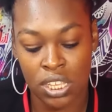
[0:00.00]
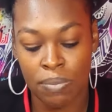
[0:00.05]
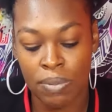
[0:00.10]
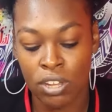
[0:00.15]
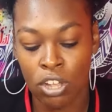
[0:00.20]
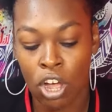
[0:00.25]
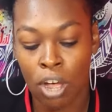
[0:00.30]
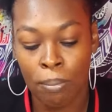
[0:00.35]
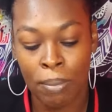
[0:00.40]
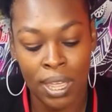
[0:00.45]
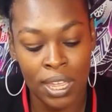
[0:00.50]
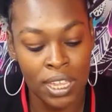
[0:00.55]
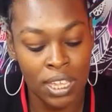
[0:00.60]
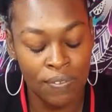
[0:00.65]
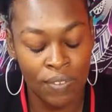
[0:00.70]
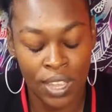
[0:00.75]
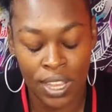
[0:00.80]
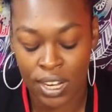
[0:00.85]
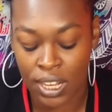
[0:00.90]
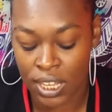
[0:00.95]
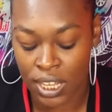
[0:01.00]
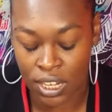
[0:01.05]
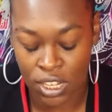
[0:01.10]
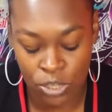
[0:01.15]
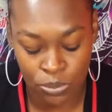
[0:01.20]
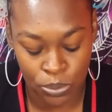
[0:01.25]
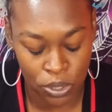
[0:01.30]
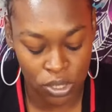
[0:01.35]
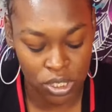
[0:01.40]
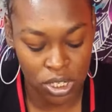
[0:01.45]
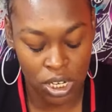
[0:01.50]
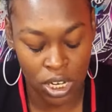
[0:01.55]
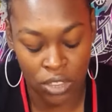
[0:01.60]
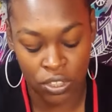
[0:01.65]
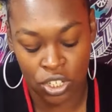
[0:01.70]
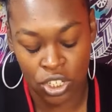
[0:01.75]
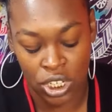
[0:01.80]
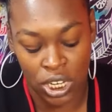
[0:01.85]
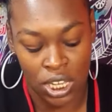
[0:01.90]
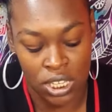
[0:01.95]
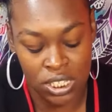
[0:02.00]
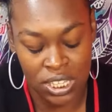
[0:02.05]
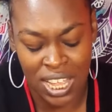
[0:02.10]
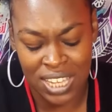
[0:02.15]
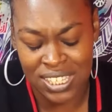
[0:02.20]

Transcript: Some of y'all may give in and give this person another chance.